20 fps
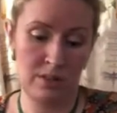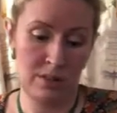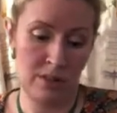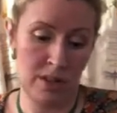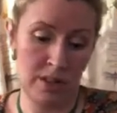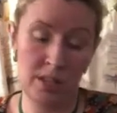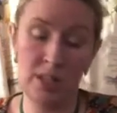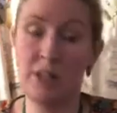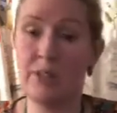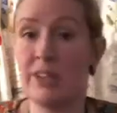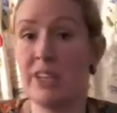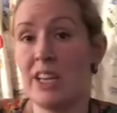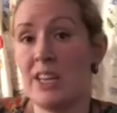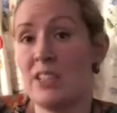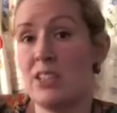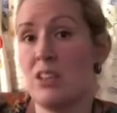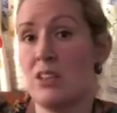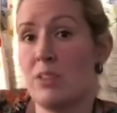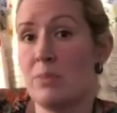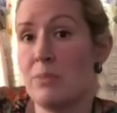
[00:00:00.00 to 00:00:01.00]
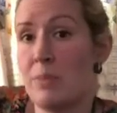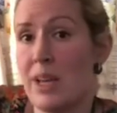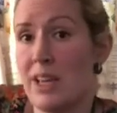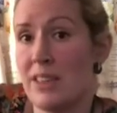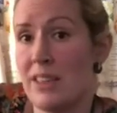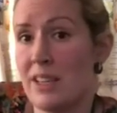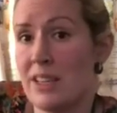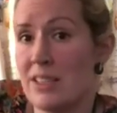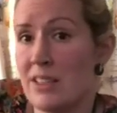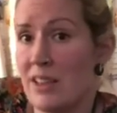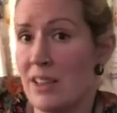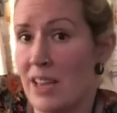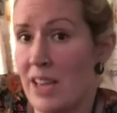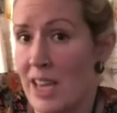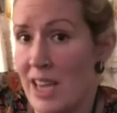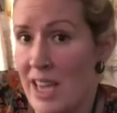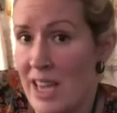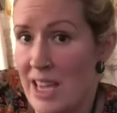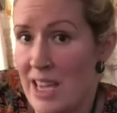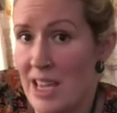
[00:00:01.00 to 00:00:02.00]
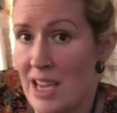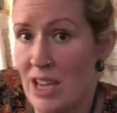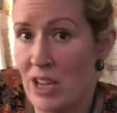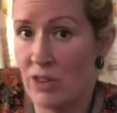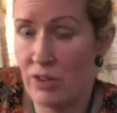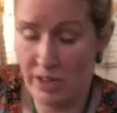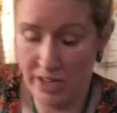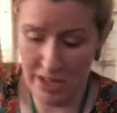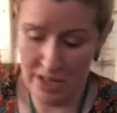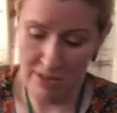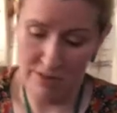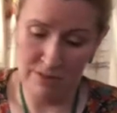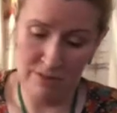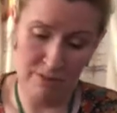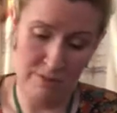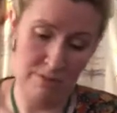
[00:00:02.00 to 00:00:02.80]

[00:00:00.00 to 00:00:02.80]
I don't know, I guess you could make things like a cricket